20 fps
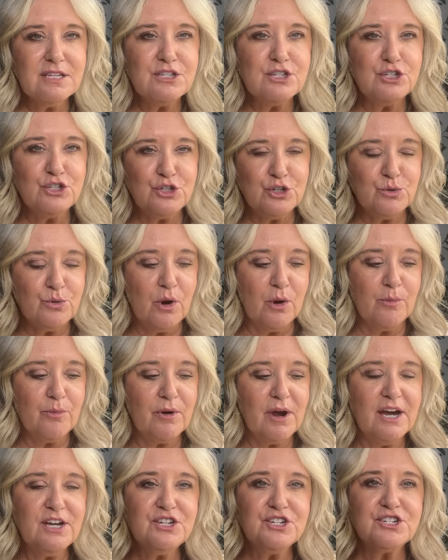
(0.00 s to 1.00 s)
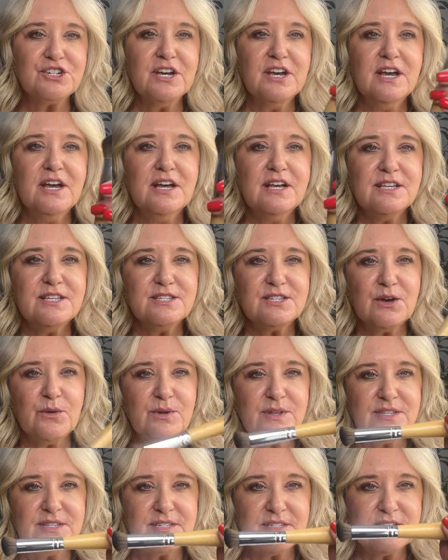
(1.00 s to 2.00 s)
Duo brush. So
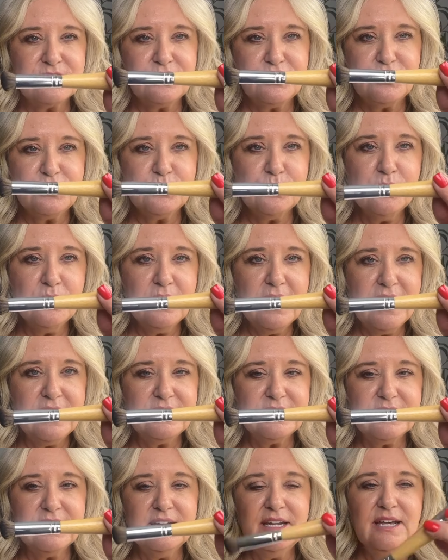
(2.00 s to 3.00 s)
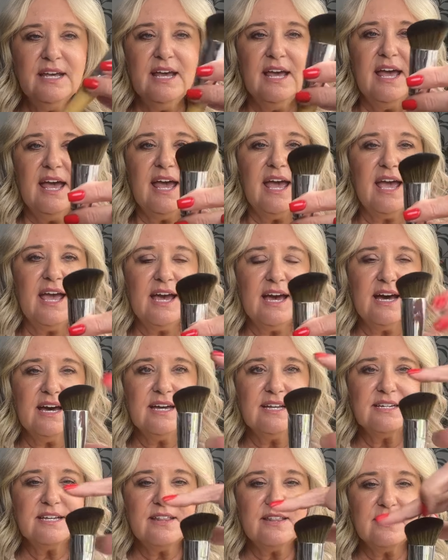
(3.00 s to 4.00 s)
it's dual ended,
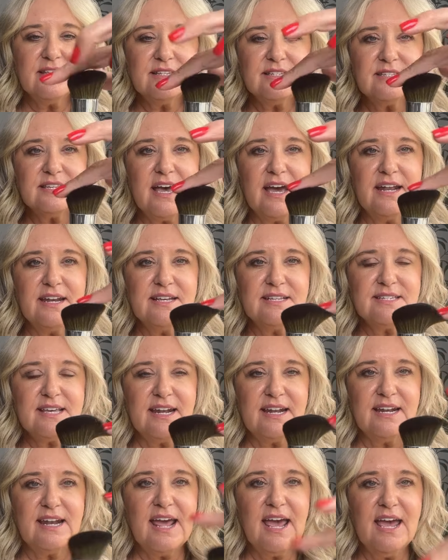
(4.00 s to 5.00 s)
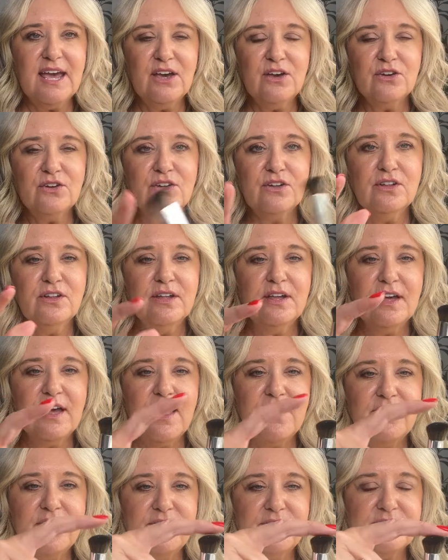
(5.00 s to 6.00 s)
and this side is at an angle,
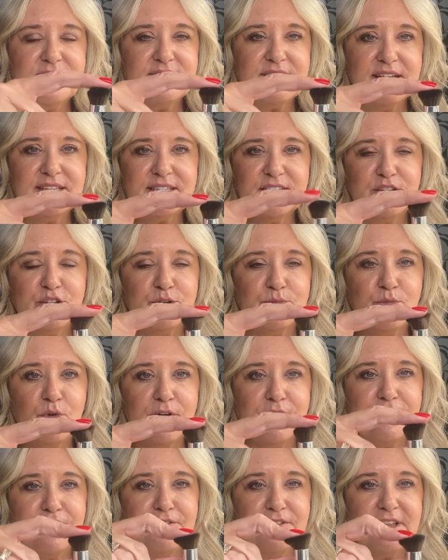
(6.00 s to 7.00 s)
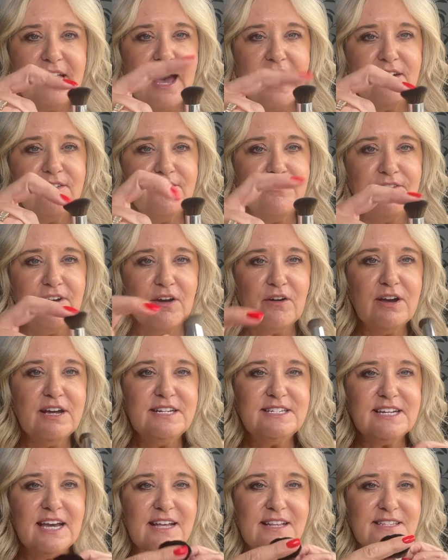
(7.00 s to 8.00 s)
and then this side's a little more flat, very
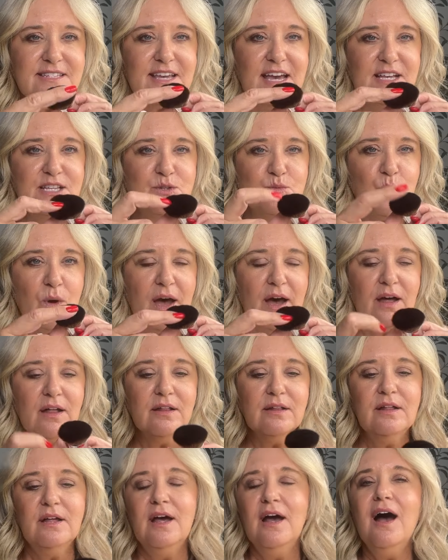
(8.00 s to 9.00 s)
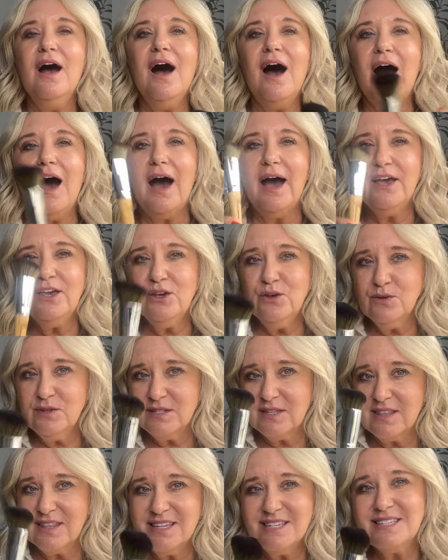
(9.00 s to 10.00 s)
dense as well. I use
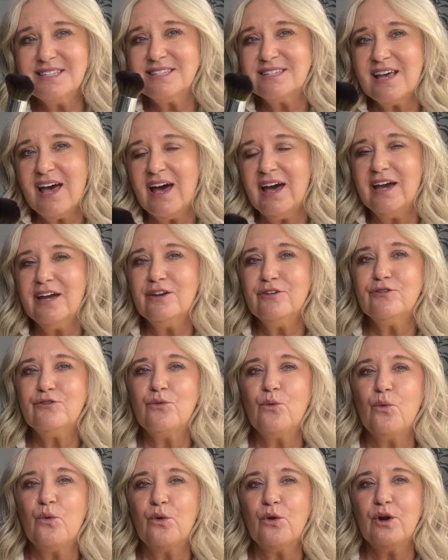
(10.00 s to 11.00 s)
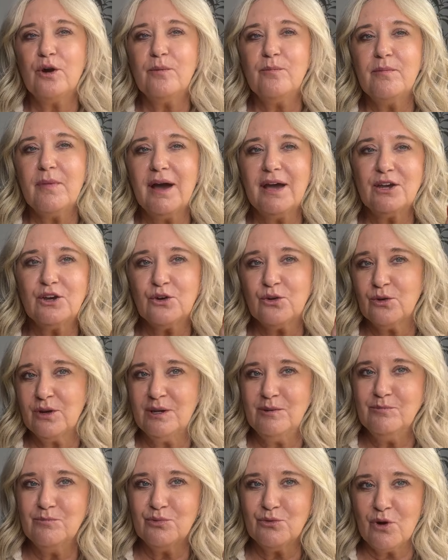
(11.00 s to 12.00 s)
this side for my
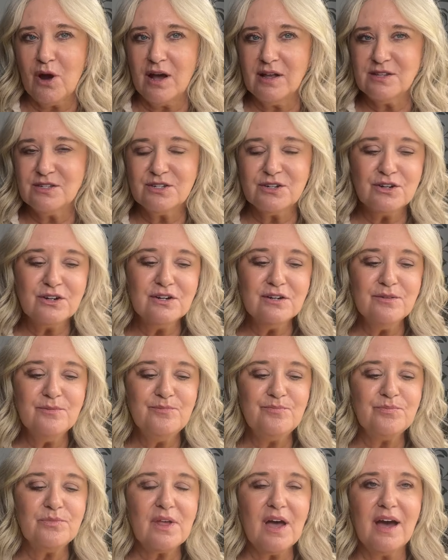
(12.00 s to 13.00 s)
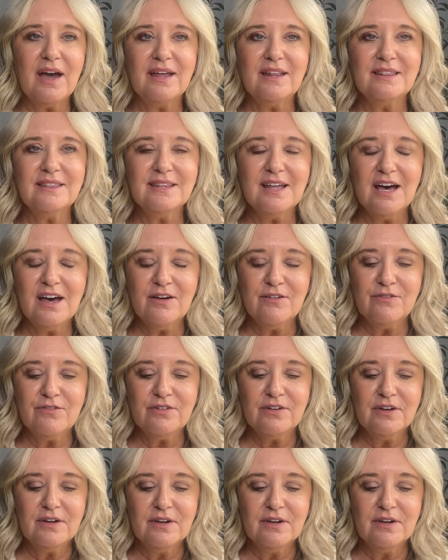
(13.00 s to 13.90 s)
cream bronzer. I love